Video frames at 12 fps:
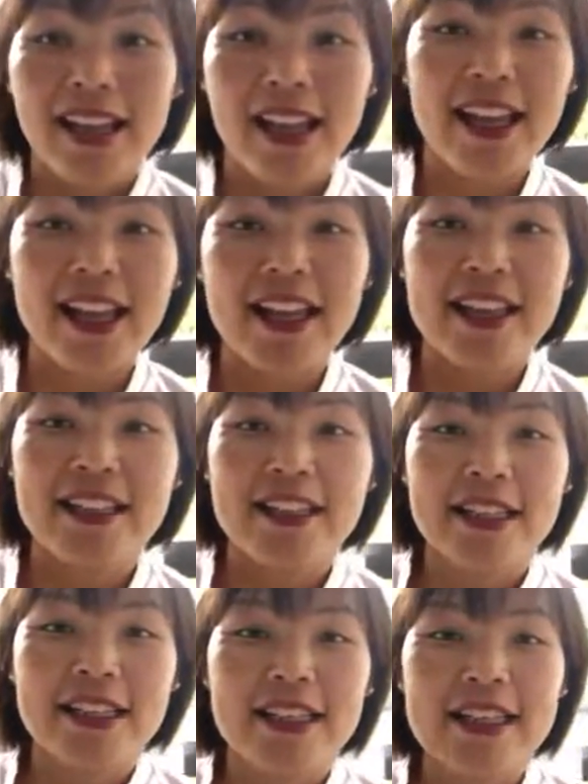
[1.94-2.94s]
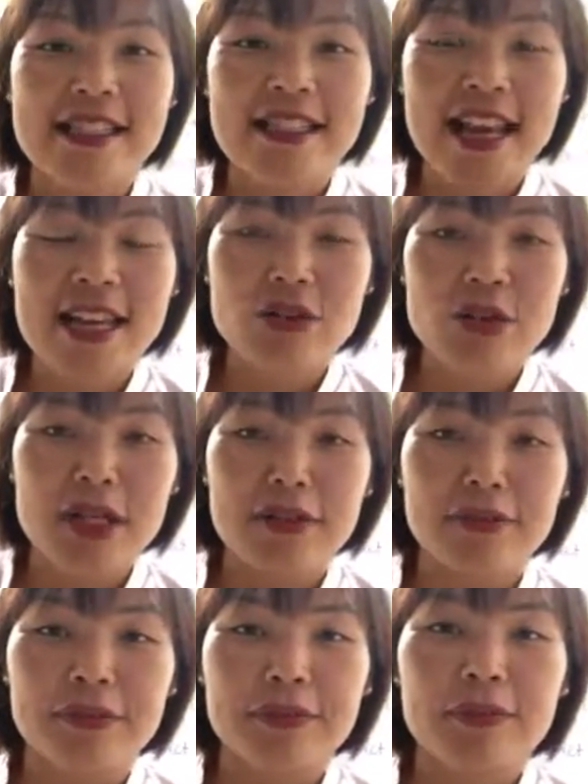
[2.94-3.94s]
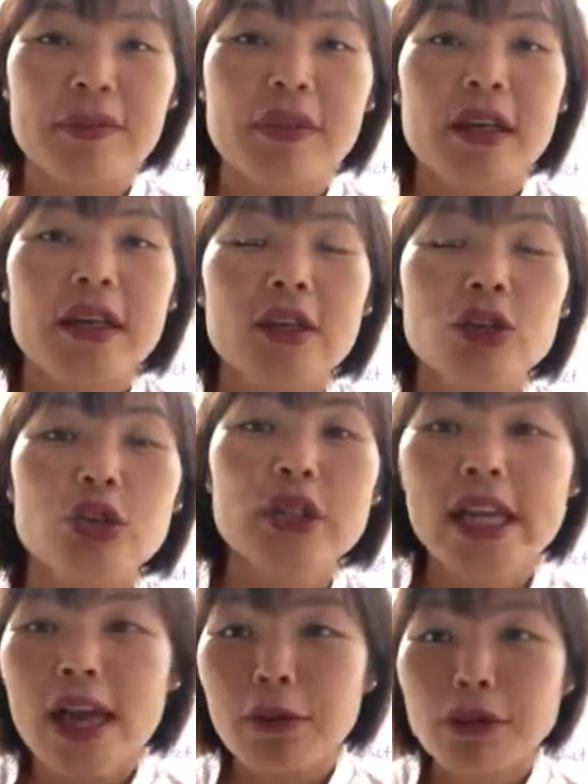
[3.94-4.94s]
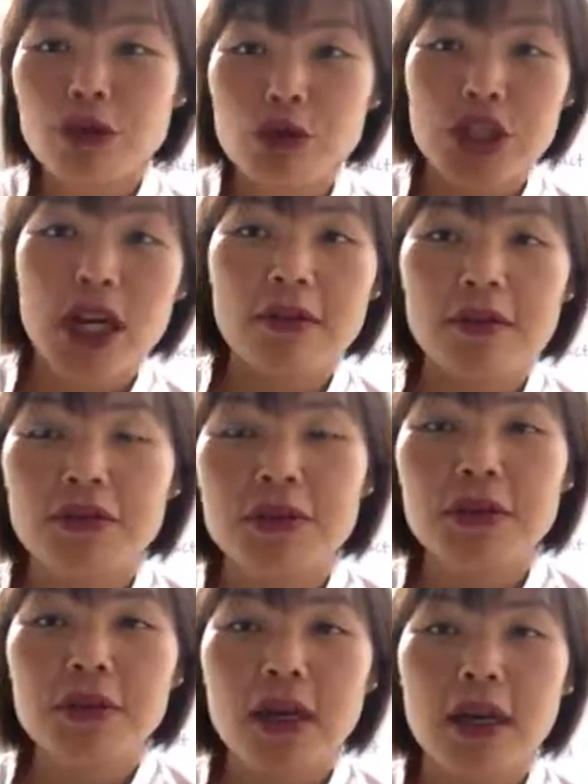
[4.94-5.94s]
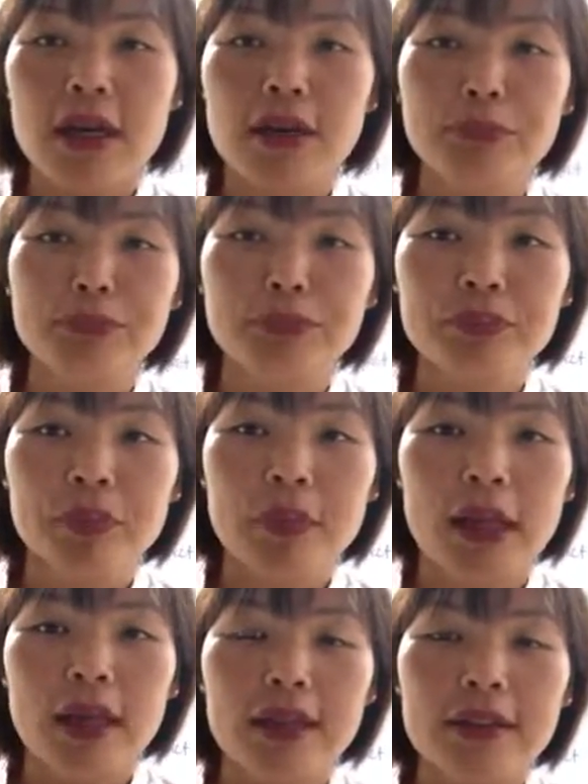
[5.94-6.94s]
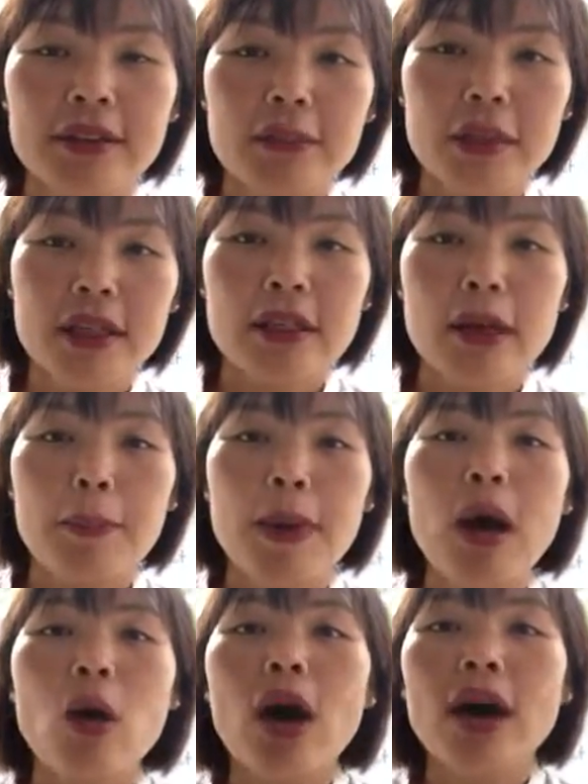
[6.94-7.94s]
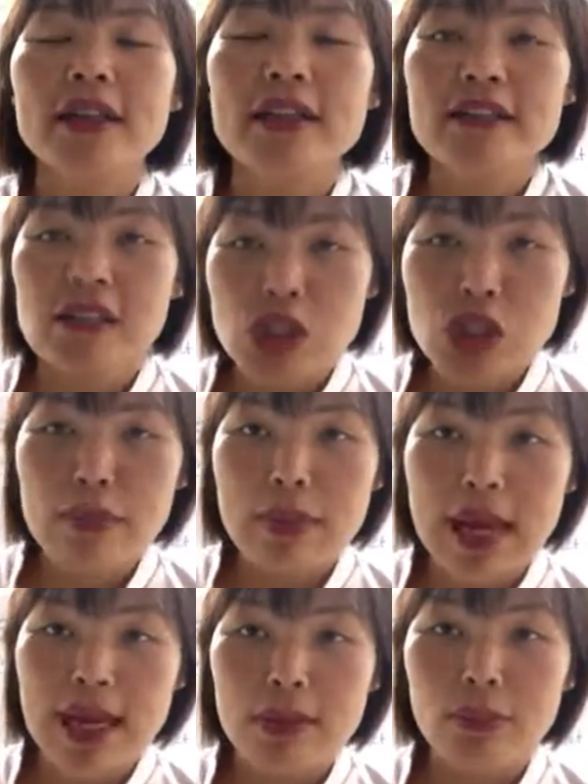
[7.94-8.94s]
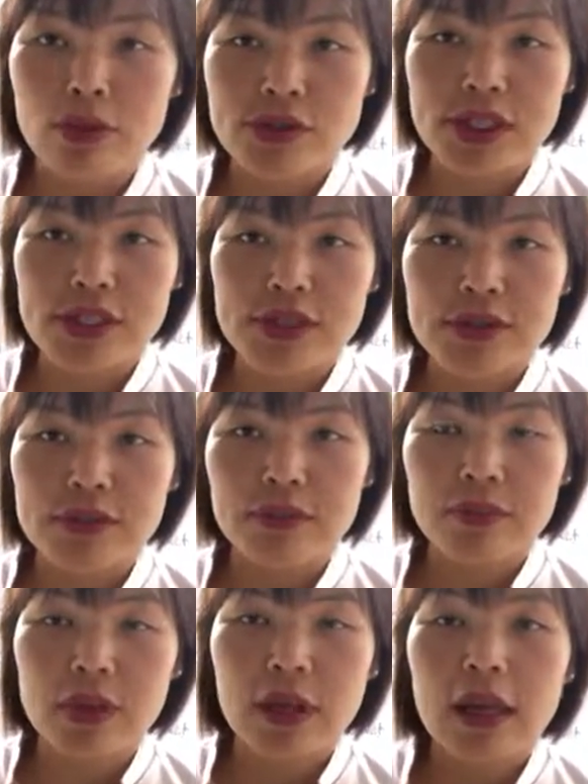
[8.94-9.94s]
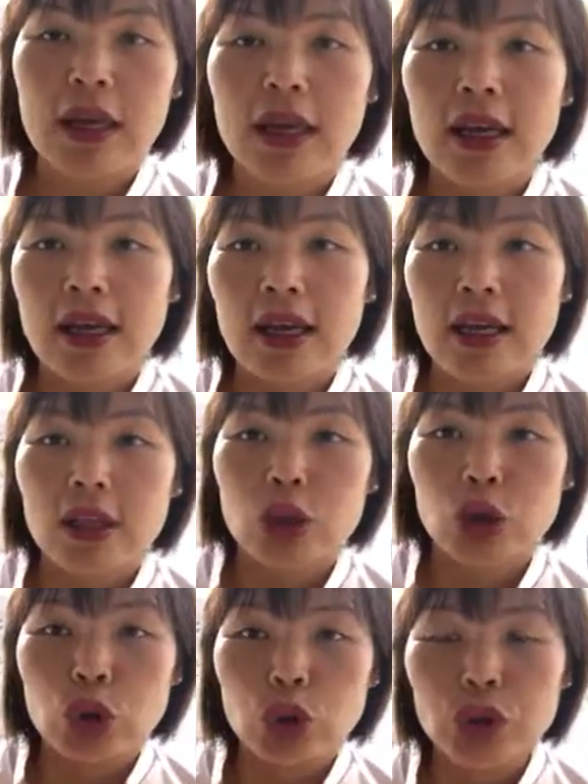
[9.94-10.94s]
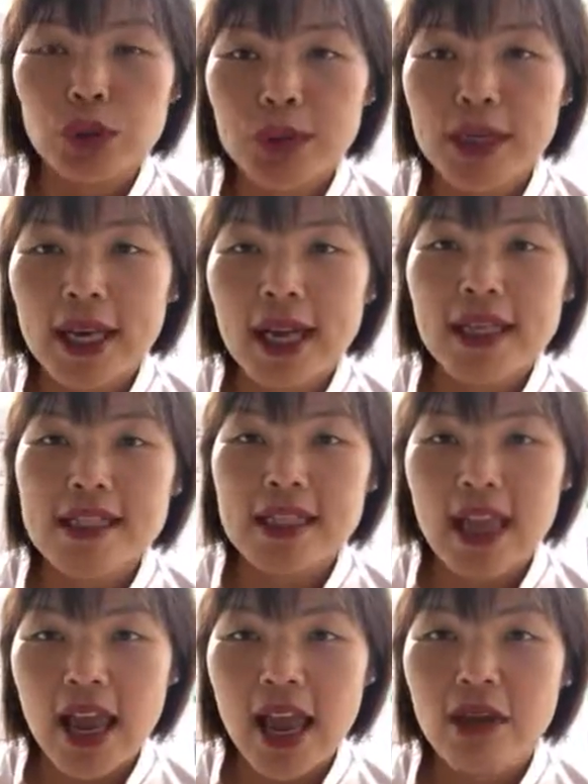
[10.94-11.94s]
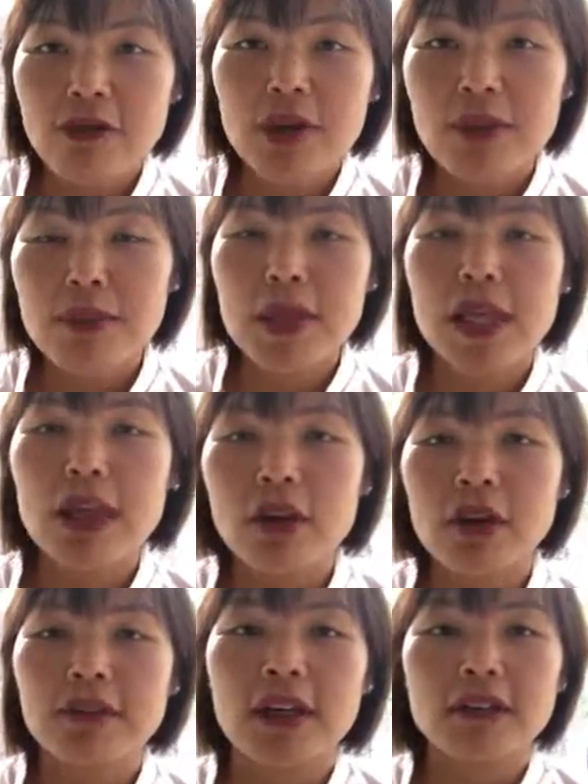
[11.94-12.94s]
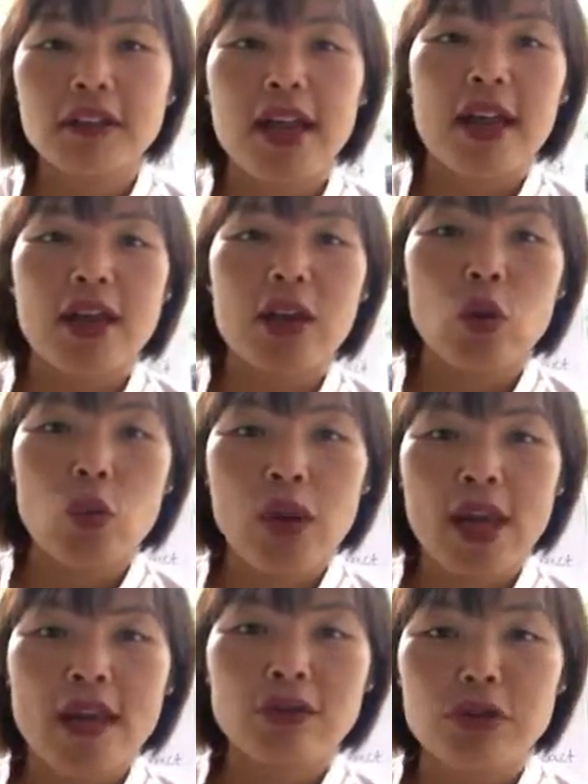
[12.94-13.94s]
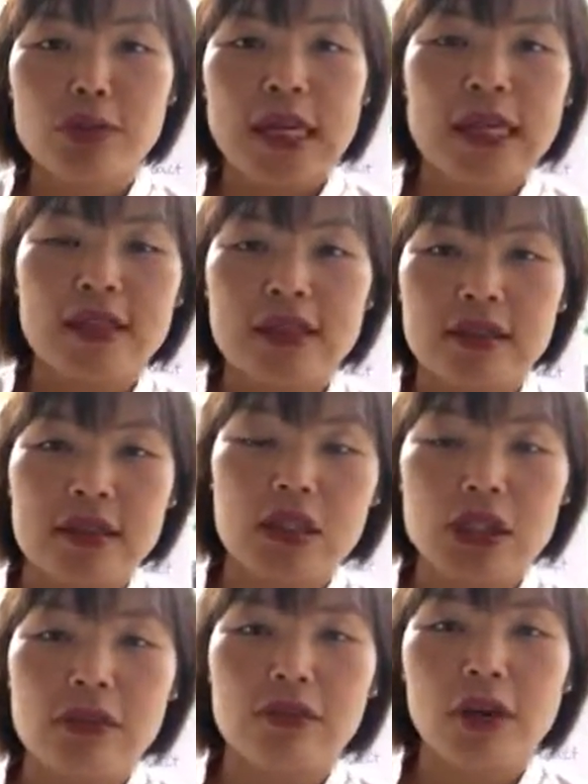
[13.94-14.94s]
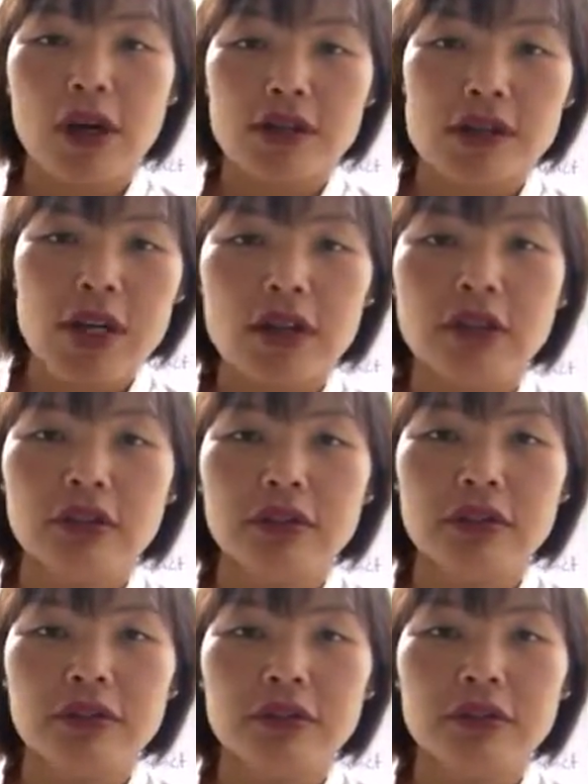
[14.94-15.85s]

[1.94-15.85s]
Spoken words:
Hey, it's Adrian. Today I want to share with you a little bit about decision making process. Do you realize every minute of our day we have to make a decision for ourselves?